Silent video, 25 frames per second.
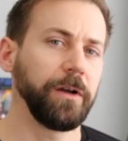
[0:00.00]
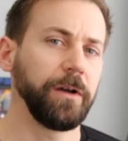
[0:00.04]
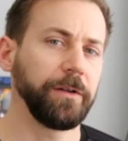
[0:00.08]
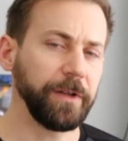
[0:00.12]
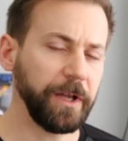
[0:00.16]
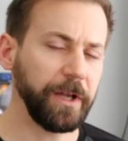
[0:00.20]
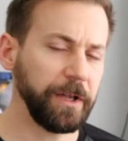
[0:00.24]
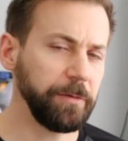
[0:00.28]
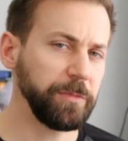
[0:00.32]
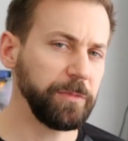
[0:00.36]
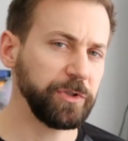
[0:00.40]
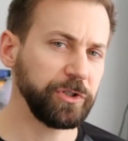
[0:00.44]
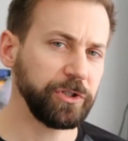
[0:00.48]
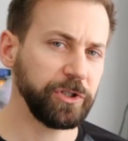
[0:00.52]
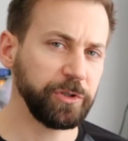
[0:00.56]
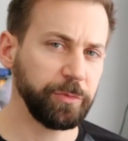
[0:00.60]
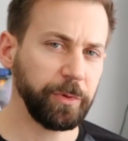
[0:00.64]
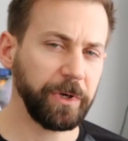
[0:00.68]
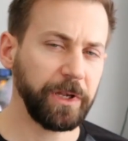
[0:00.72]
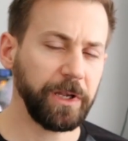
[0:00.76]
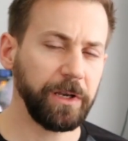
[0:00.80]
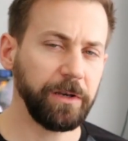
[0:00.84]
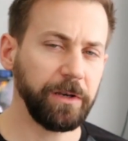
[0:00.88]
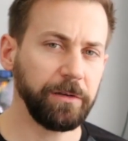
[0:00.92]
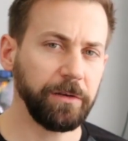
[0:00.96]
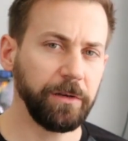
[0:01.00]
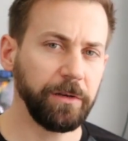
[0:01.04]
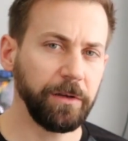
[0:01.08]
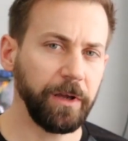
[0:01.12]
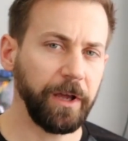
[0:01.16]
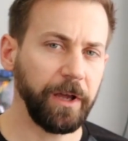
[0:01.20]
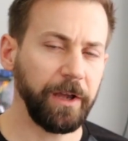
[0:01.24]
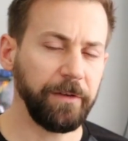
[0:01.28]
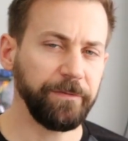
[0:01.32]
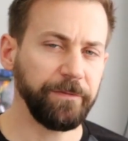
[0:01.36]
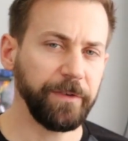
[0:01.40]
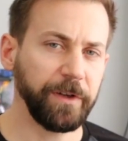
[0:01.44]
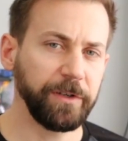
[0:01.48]
I'm Mr.Spriken.
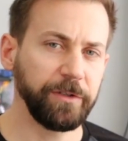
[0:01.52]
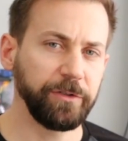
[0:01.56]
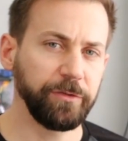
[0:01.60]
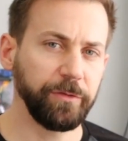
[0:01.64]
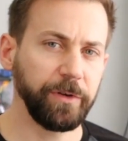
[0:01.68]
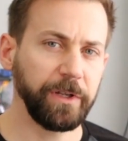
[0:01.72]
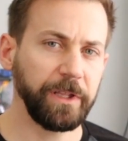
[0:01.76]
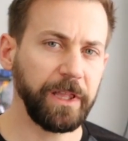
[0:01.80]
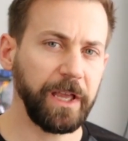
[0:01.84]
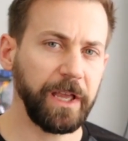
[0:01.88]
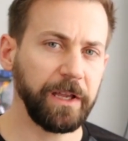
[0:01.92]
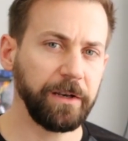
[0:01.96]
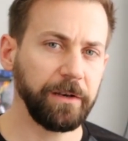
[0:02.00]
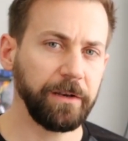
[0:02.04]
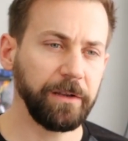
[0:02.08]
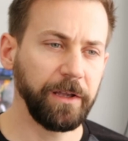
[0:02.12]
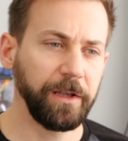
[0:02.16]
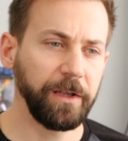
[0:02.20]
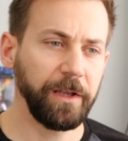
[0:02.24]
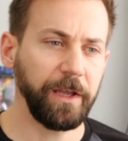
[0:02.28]
I have fun doing that